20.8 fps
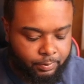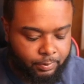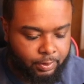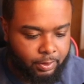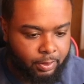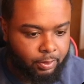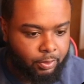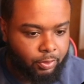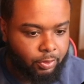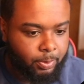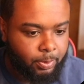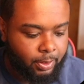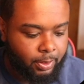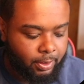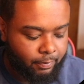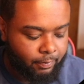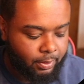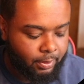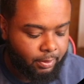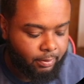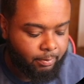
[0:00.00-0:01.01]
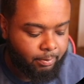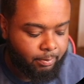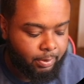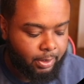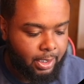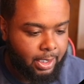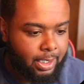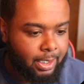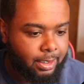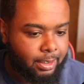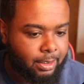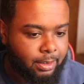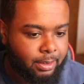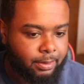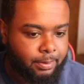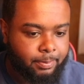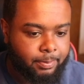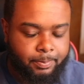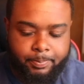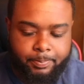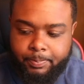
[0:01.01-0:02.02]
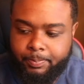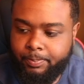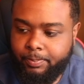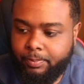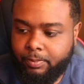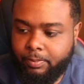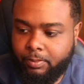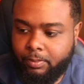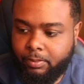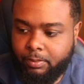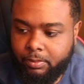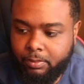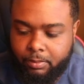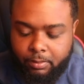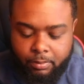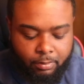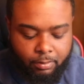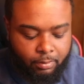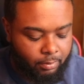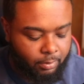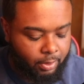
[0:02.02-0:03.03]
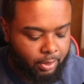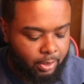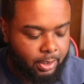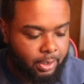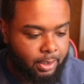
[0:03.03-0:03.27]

a group hover of block and